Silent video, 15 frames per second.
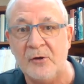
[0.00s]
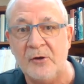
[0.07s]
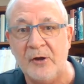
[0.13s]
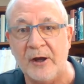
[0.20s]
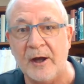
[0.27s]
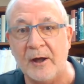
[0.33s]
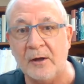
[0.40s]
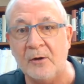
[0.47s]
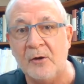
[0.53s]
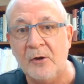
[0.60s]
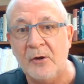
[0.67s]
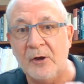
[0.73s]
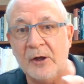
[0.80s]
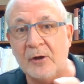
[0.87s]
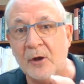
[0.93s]
and
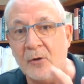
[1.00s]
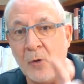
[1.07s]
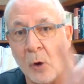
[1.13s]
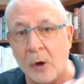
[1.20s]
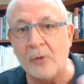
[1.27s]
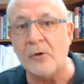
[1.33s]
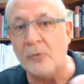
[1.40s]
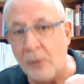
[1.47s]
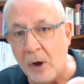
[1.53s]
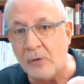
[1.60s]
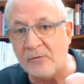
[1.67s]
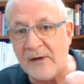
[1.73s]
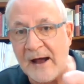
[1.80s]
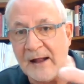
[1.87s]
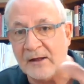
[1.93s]
in the northern Rhone
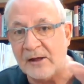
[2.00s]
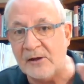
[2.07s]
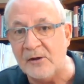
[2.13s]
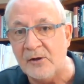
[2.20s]
Valley,